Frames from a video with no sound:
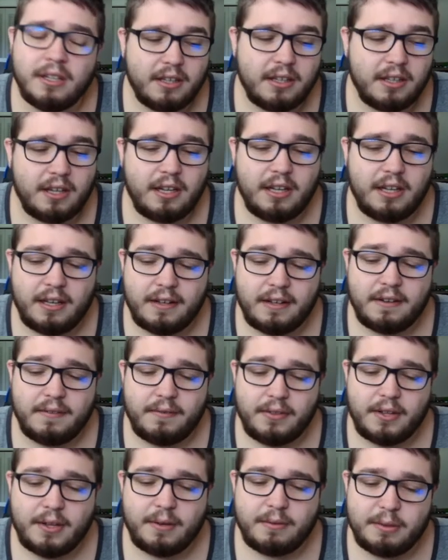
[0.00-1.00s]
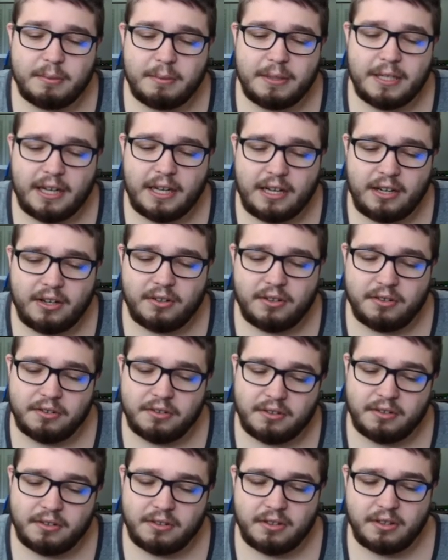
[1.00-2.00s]
And that would be how
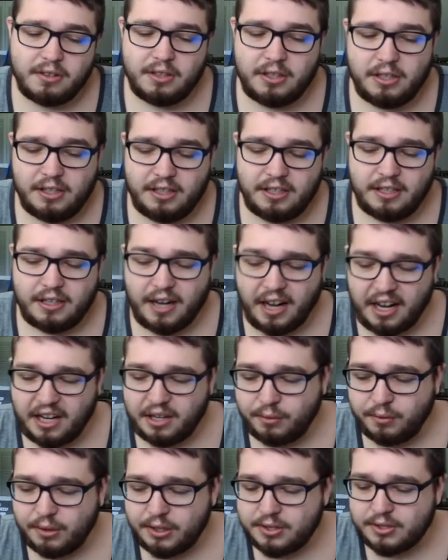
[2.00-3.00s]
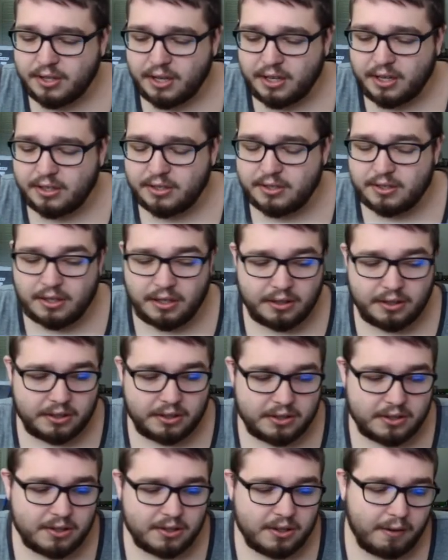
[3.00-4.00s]
the iOS side is done.
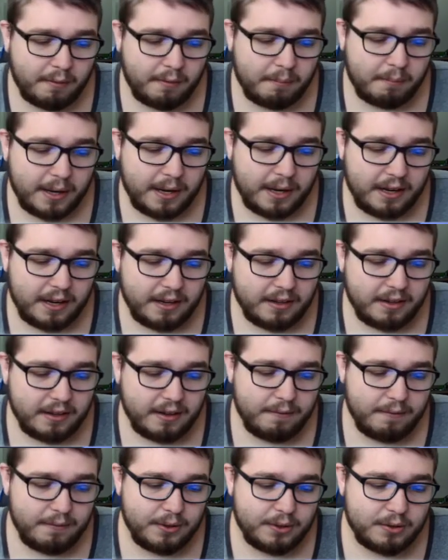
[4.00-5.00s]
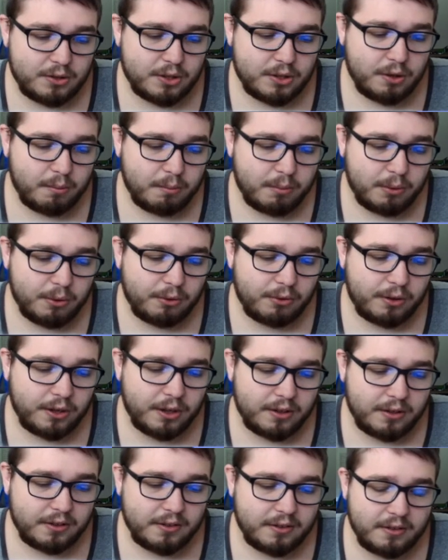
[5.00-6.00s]
It's done by, if you're
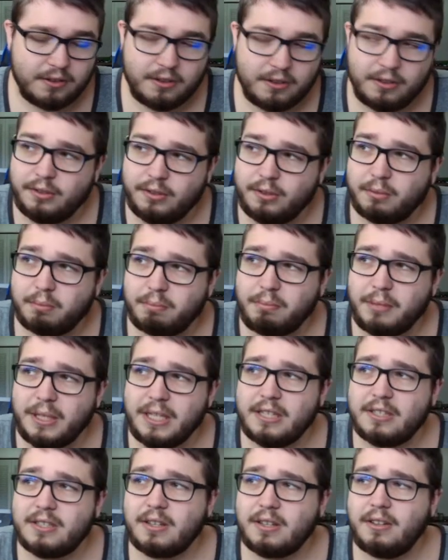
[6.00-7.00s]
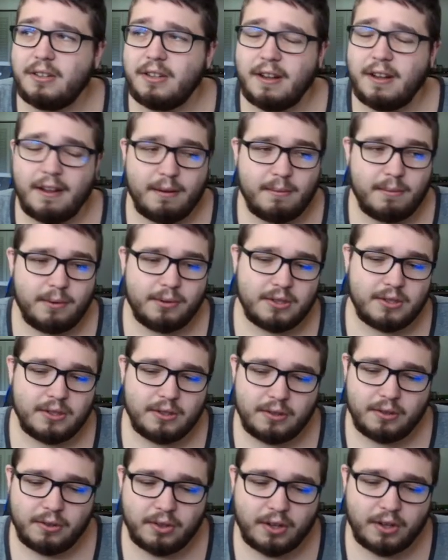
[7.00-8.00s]
jailbroken, you're basically able to
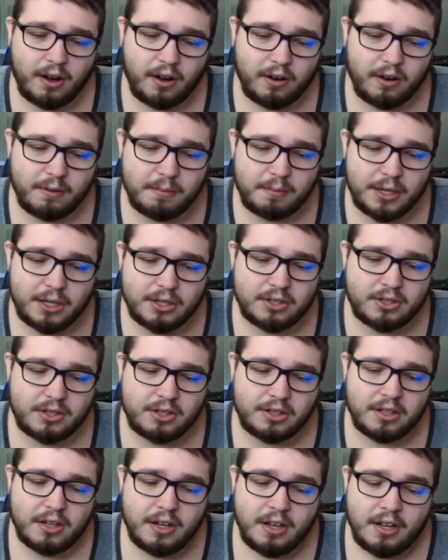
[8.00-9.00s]
do the automation.